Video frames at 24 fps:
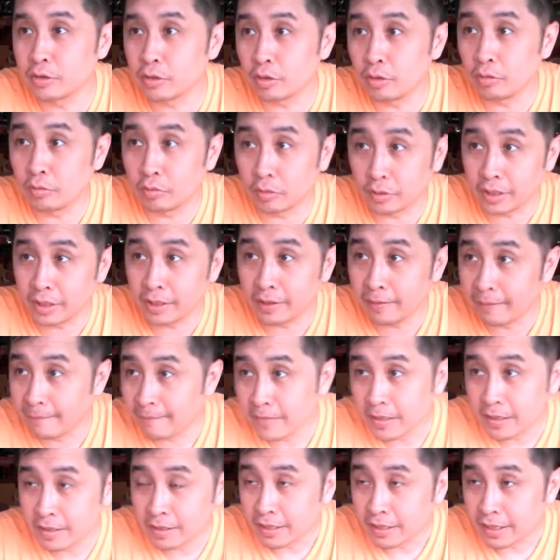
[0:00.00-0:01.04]
So for them
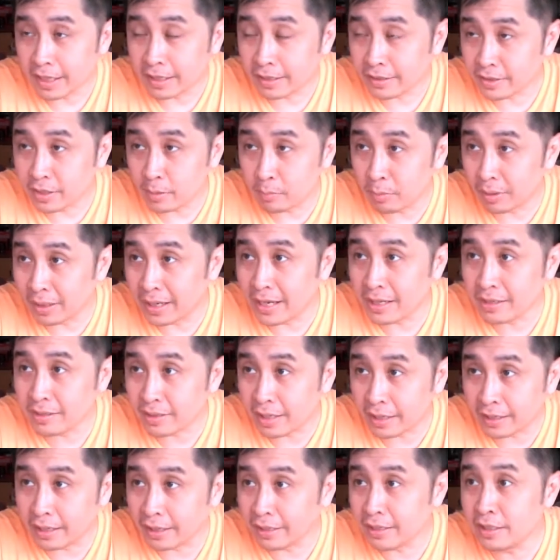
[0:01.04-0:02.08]
they symbolize
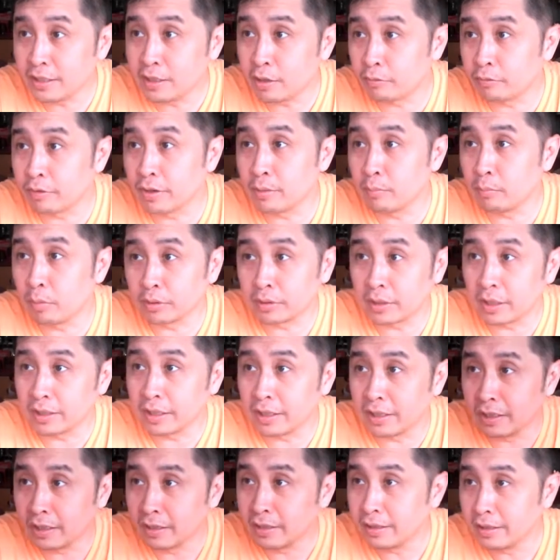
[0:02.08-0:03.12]
kind of different, but
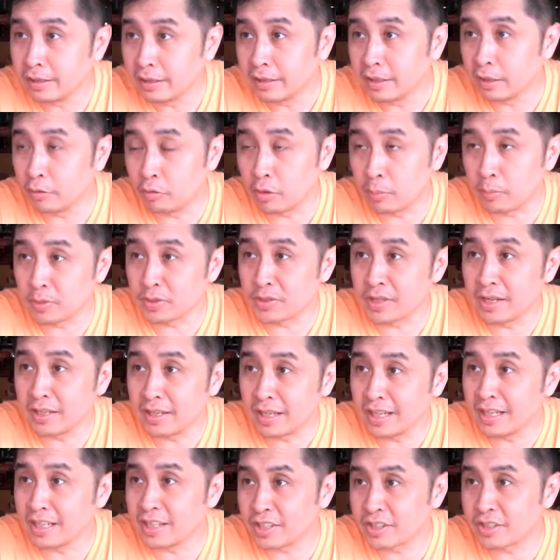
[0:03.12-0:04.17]
they represent
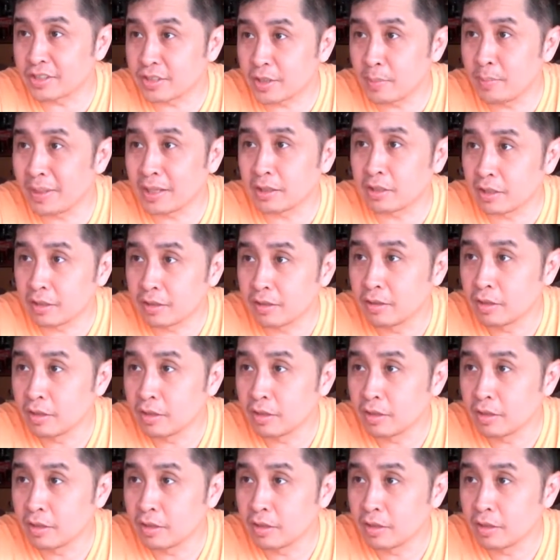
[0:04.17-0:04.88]
it as similar.